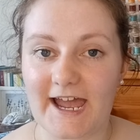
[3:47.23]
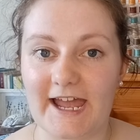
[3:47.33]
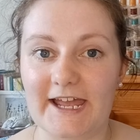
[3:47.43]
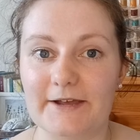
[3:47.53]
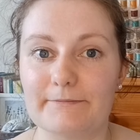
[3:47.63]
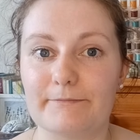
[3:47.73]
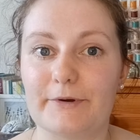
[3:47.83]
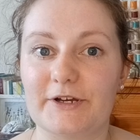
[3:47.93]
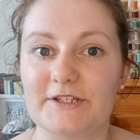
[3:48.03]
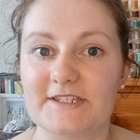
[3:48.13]
um,
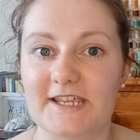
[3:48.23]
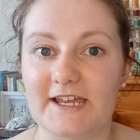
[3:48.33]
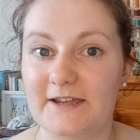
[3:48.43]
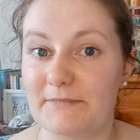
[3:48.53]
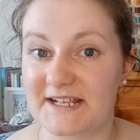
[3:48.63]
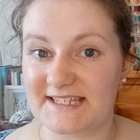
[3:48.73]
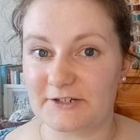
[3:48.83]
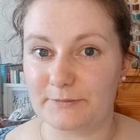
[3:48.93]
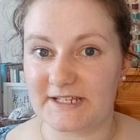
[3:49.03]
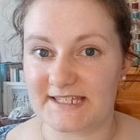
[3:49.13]
but uh, it might still
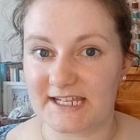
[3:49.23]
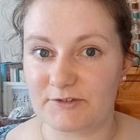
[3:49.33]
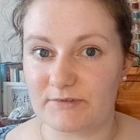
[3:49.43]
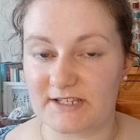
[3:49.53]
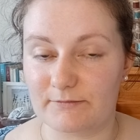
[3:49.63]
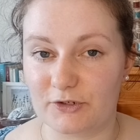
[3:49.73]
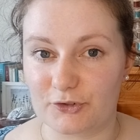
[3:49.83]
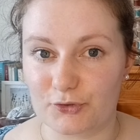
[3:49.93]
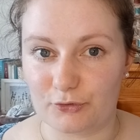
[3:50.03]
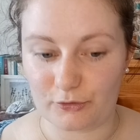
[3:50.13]
be in Sainsbury's, I'm not
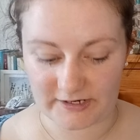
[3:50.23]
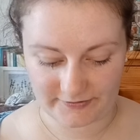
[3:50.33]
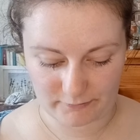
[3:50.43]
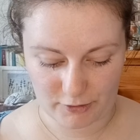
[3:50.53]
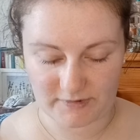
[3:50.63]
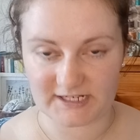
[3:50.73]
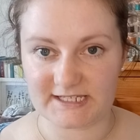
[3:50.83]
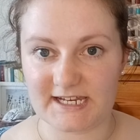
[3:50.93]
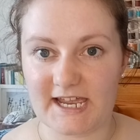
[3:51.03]
sure at the moment.